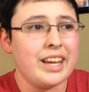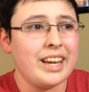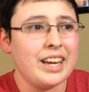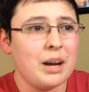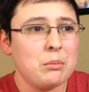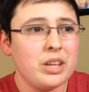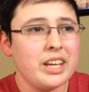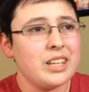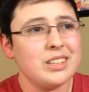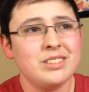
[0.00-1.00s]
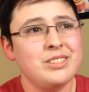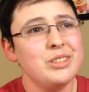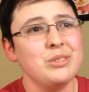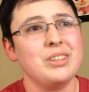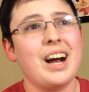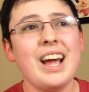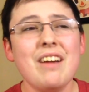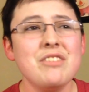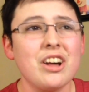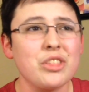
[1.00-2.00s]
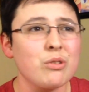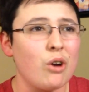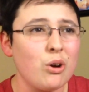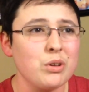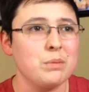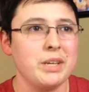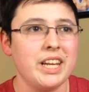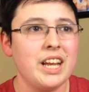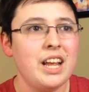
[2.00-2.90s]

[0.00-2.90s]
and I'm like, dude, I have nothing wrong with me.